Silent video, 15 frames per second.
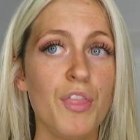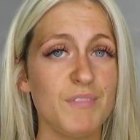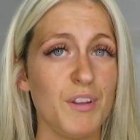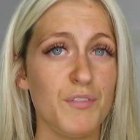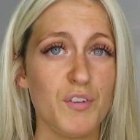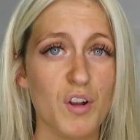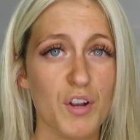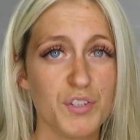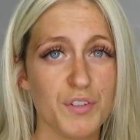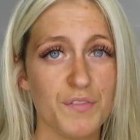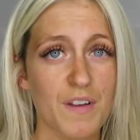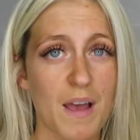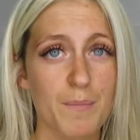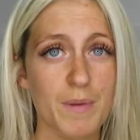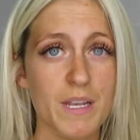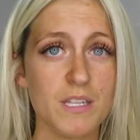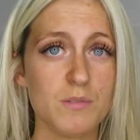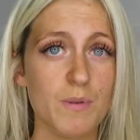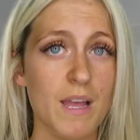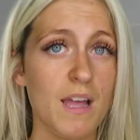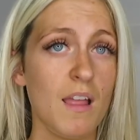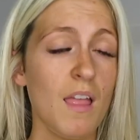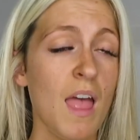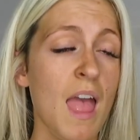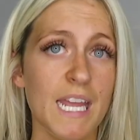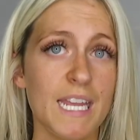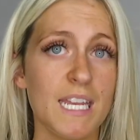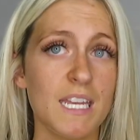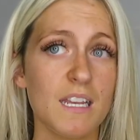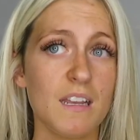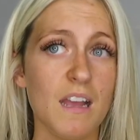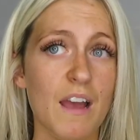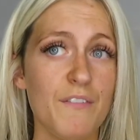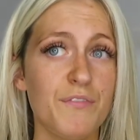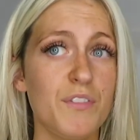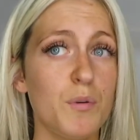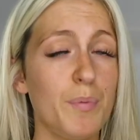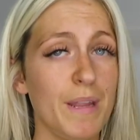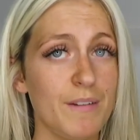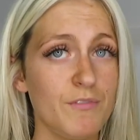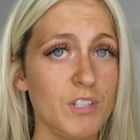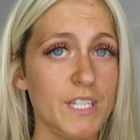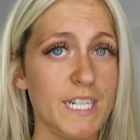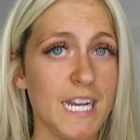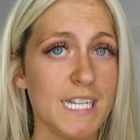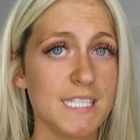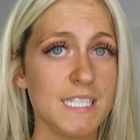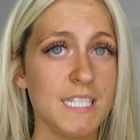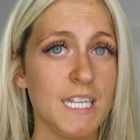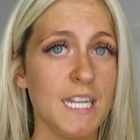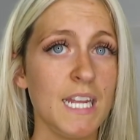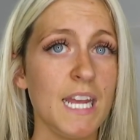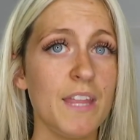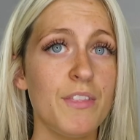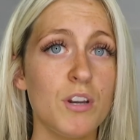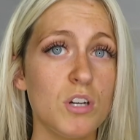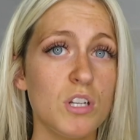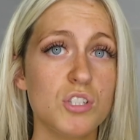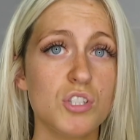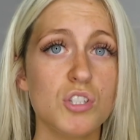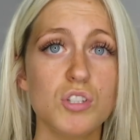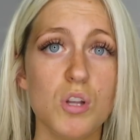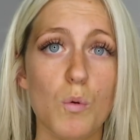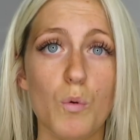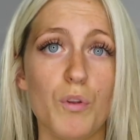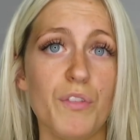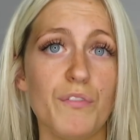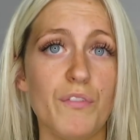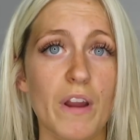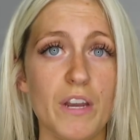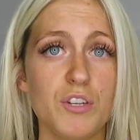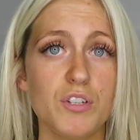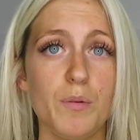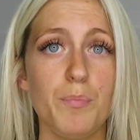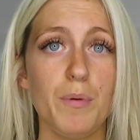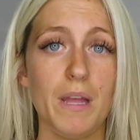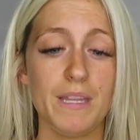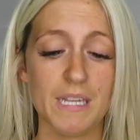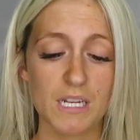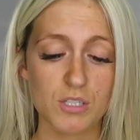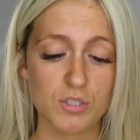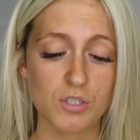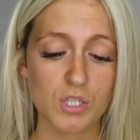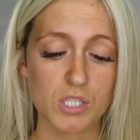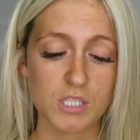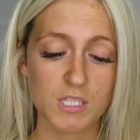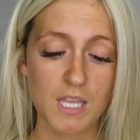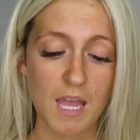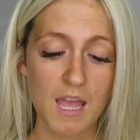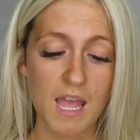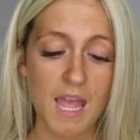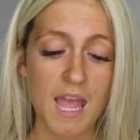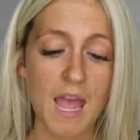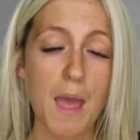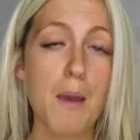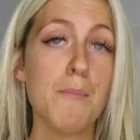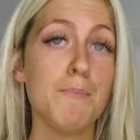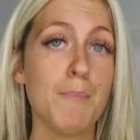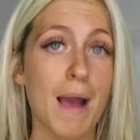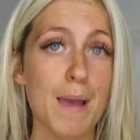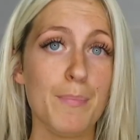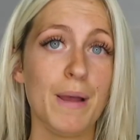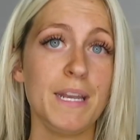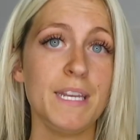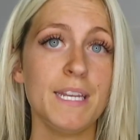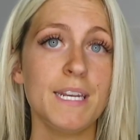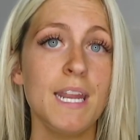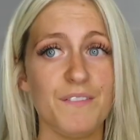You've got your family as well. Like, if they're being really nasty to you, it's just not worth a friendship, and that's just my opinion.